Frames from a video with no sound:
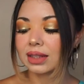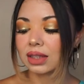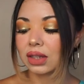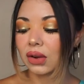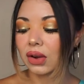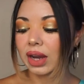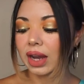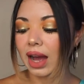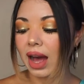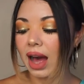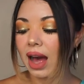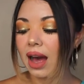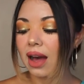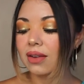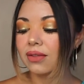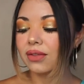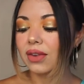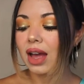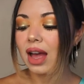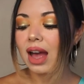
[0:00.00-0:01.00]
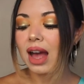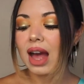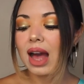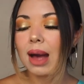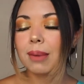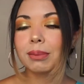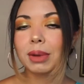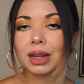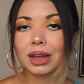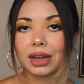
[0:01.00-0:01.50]
So I have
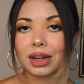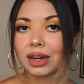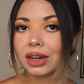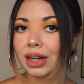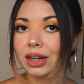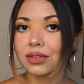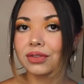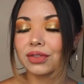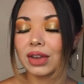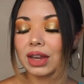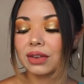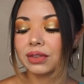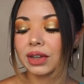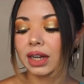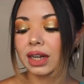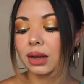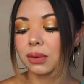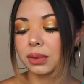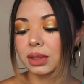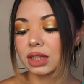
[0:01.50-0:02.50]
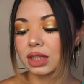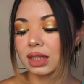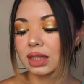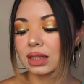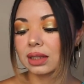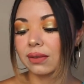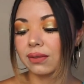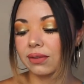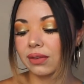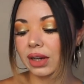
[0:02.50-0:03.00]
my current favorite, which
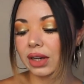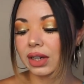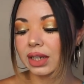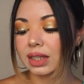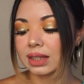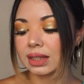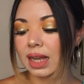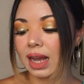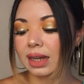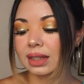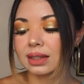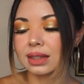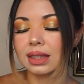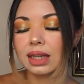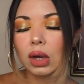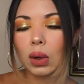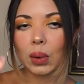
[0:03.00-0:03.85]
is a very sexy